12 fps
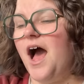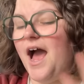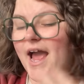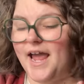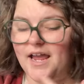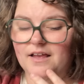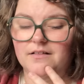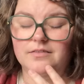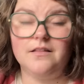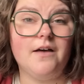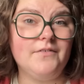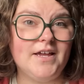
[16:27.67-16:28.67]
I
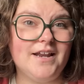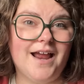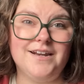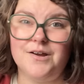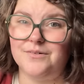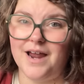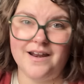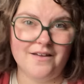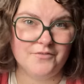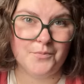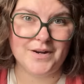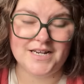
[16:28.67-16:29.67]
love it. I know not
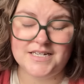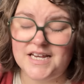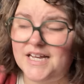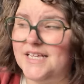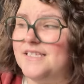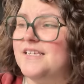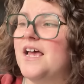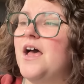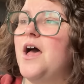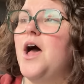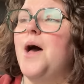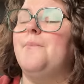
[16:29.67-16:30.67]
everybody does,
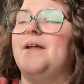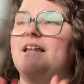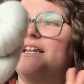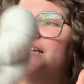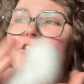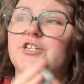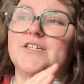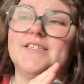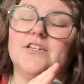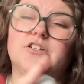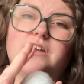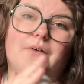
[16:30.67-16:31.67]
but it is just
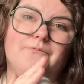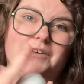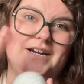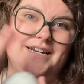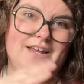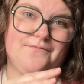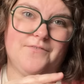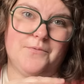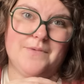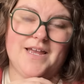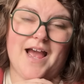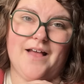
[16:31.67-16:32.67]
such a comforting knit for
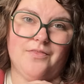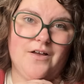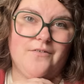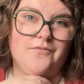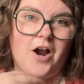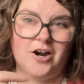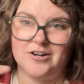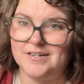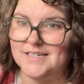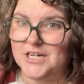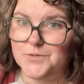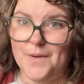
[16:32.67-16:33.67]
me. I love garter
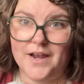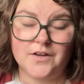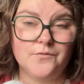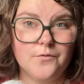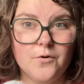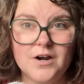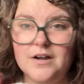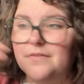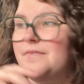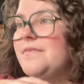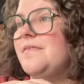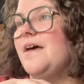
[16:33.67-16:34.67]
stitch back and forth
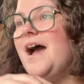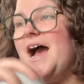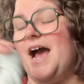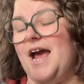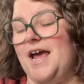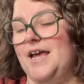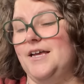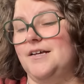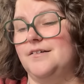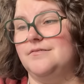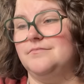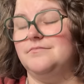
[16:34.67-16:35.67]

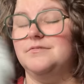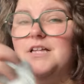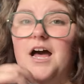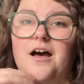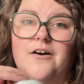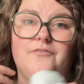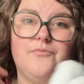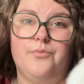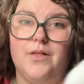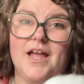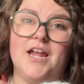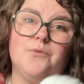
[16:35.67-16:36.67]
I love
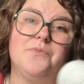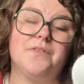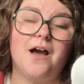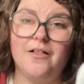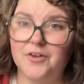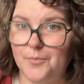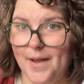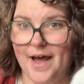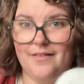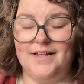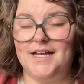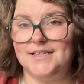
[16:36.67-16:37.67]
playing with color
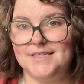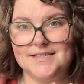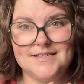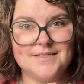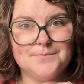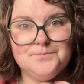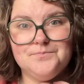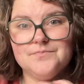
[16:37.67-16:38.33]
palettes.